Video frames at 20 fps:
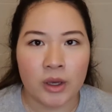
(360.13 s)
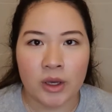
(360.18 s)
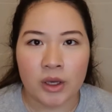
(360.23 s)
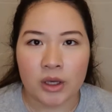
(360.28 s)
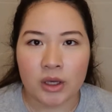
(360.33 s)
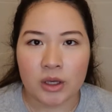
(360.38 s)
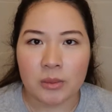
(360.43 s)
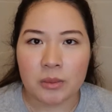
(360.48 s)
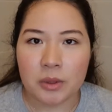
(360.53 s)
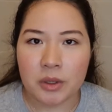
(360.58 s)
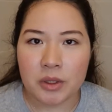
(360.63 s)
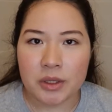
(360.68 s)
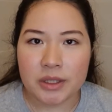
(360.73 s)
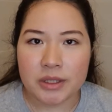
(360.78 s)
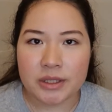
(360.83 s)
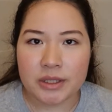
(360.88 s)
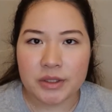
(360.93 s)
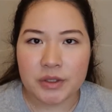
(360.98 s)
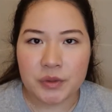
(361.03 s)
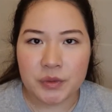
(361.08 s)

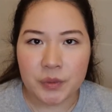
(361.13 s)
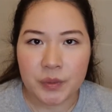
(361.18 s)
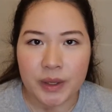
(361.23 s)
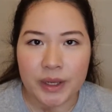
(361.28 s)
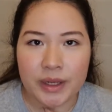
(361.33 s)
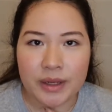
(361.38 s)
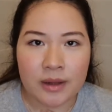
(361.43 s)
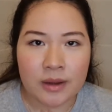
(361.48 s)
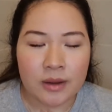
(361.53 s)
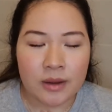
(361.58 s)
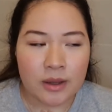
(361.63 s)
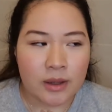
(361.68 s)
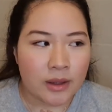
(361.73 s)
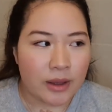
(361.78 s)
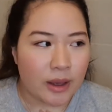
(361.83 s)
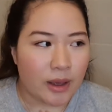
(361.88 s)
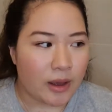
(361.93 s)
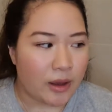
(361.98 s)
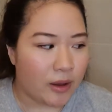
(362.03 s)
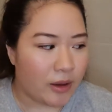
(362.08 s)
humidity to it.
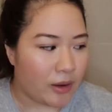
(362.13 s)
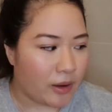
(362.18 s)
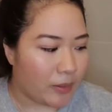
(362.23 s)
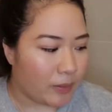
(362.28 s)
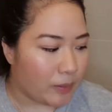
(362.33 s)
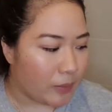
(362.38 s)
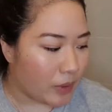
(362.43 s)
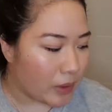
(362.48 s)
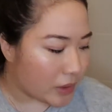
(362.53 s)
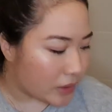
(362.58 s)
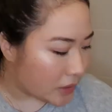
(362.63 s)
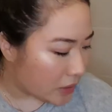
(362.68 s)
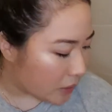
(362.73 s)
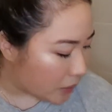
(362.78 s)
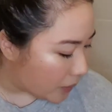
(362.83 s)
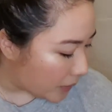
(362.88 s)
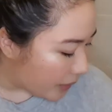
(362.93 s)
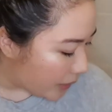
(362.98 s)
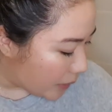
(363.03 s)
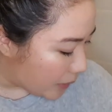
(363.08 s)
So
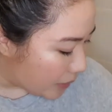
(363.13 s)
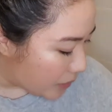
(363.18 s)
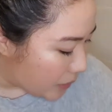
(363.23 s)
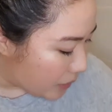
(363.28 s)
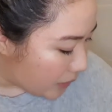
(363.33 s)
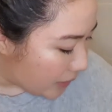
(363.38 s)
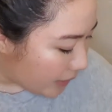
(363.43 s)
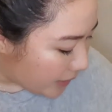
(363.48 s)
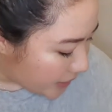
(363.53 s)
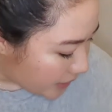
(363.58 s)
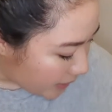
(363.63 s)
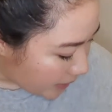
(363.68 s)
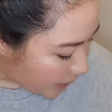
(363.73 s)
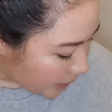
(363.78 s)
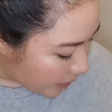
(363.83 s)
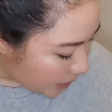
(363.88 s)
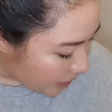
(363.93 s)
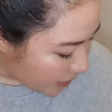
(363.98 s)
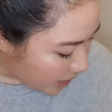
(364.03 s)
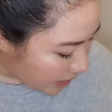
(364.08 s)
what I will do is I
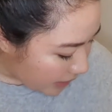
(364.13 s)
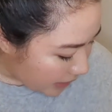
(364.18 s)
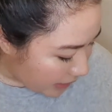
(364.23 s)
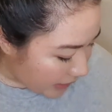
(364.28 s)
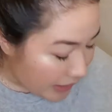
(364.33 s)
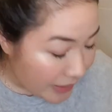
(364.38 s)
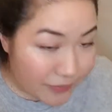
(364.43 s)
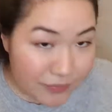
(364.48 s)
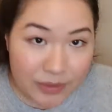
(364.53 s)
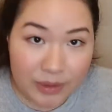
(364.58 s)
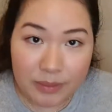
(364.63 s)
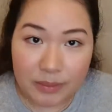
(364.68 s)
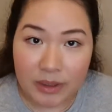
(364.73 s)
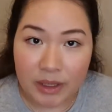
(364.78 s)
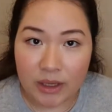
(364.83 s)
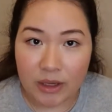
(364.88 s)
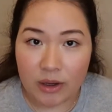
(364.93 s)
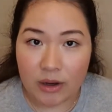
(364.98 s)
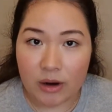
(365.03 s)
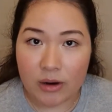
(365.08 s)
will just leave them
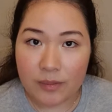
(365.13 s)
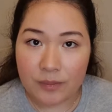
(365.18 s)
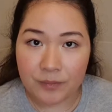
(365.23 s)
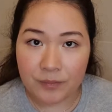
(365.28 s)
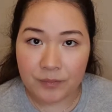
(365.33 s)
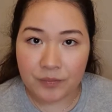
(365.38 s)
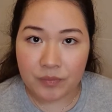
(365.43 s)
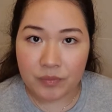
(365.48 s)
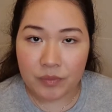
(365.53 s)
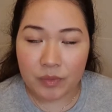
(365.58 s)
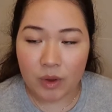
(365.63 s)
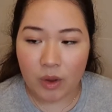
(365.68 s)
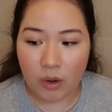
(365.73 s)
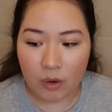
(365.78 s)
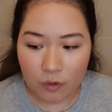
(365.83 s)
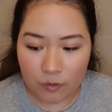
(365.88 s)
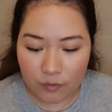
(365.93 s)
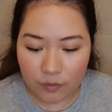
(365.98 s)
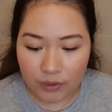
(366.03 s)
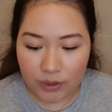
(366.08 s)
here
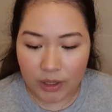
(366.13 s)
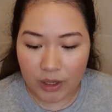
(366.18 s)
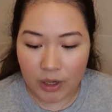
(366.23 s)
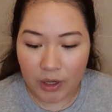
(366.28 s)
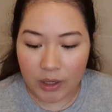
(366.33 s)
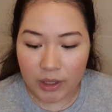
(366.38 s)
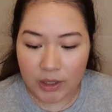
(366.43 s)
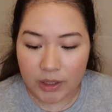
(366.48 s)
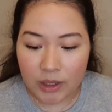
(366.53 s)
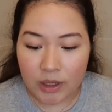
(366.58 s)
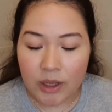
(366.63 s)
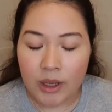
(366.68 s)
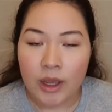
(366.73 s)
overnight,